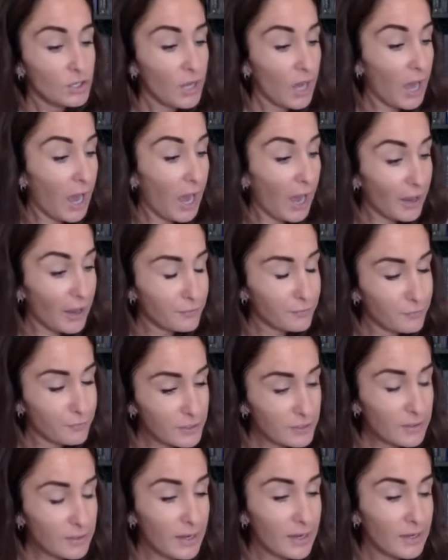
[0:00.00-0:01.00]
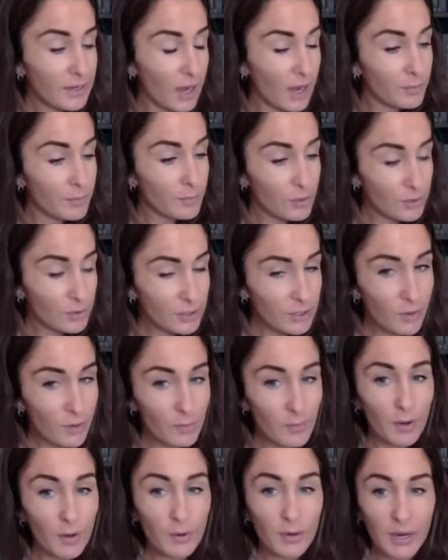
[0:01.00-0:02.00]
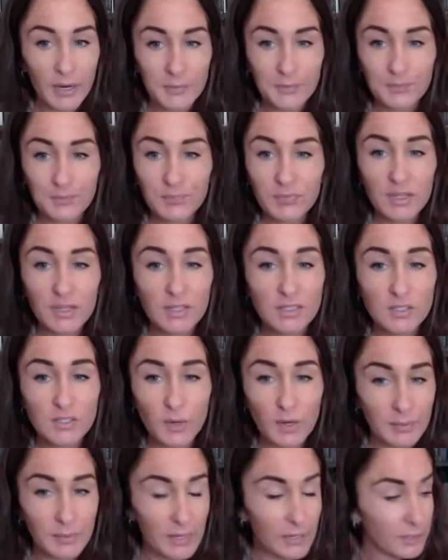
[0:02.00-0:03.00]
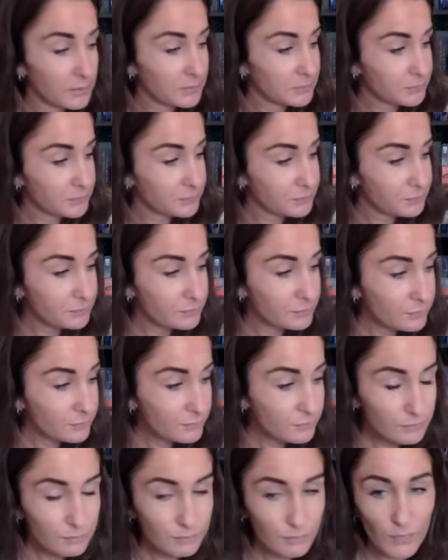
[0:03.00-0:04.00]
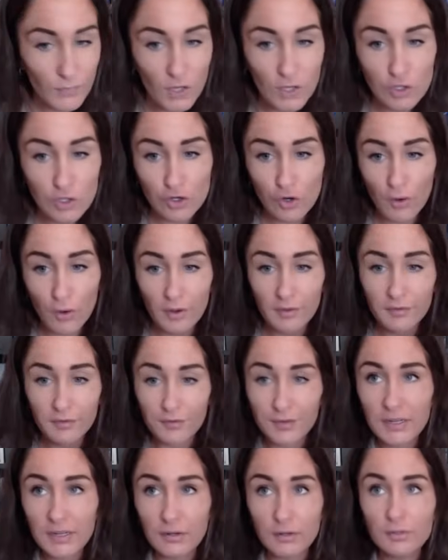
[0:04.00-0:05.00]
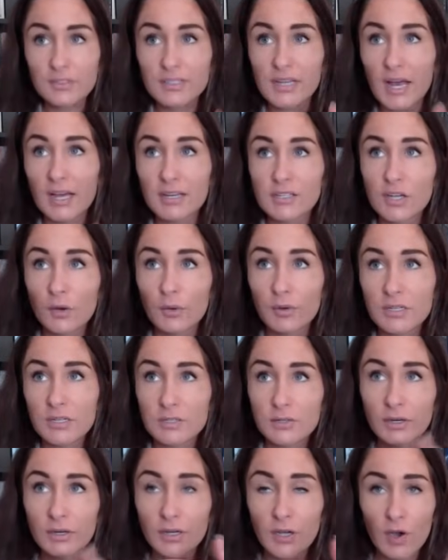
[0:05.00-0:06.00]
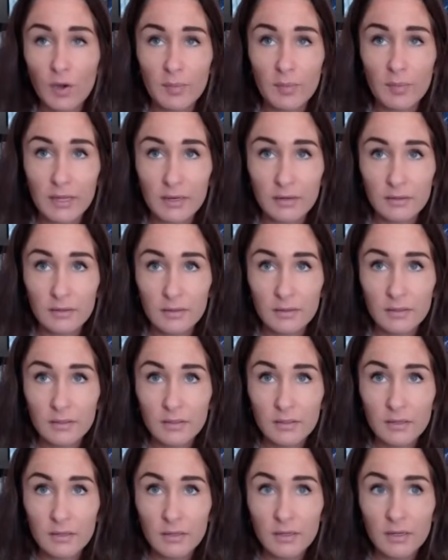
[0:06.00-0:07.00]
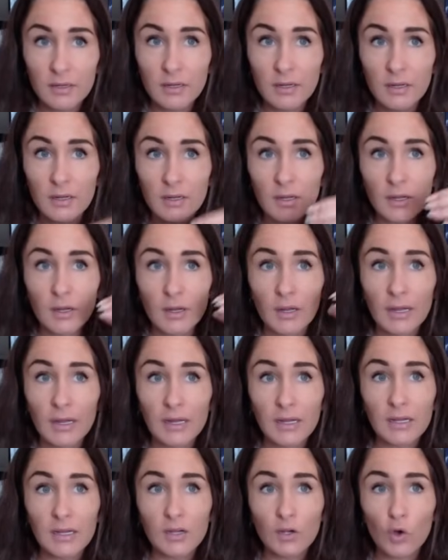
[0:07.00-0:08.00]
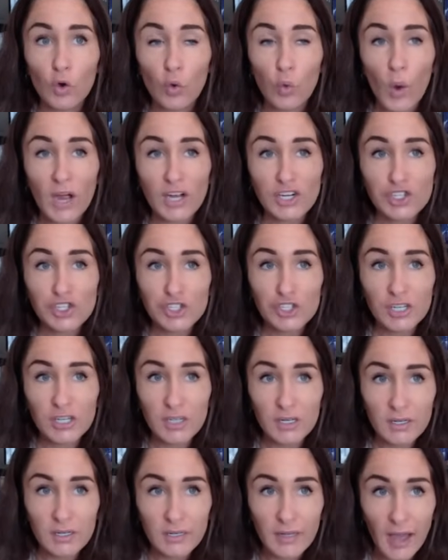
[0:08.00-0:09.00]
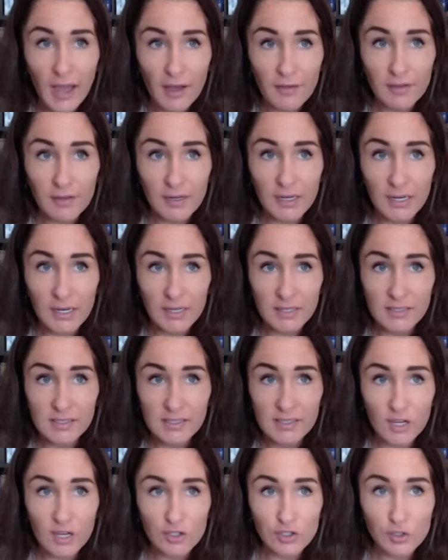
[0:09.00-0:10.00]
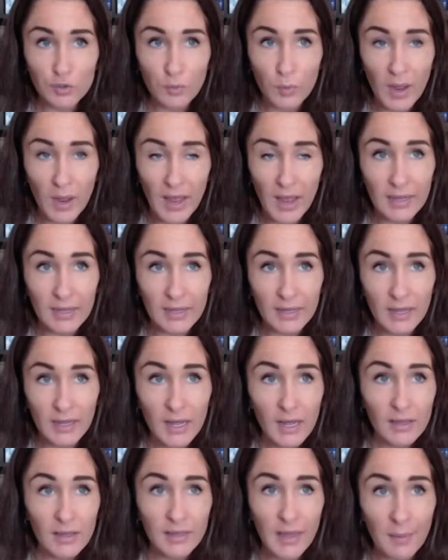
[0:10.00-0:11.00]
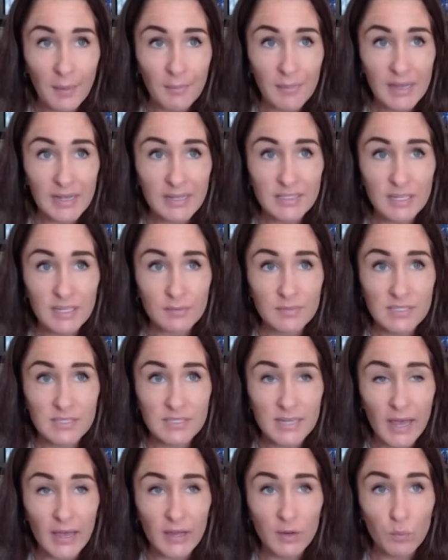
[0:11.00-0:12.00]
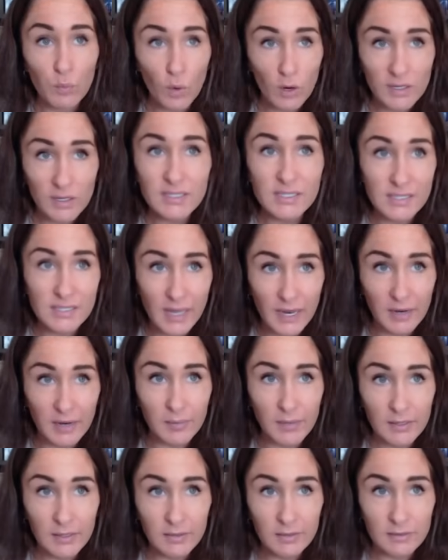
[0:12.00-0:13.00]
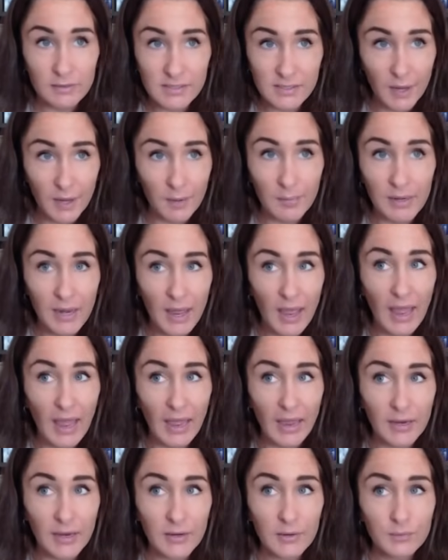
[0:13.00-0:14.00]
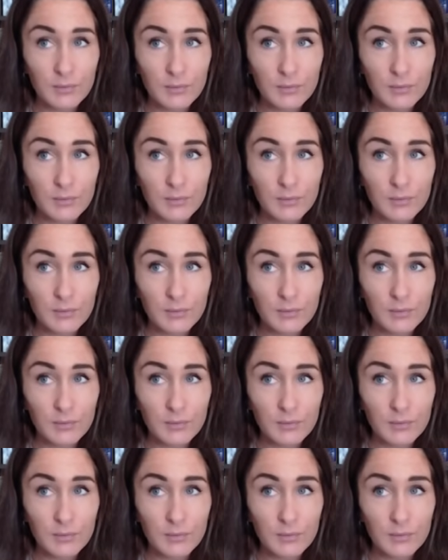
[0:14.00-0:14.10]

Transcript: I feel like I'm going to come. Okay, this is what I'm getting. Shawn feels as though he's going to come in, question Kevin in such a way that makes him say one statement, statement A,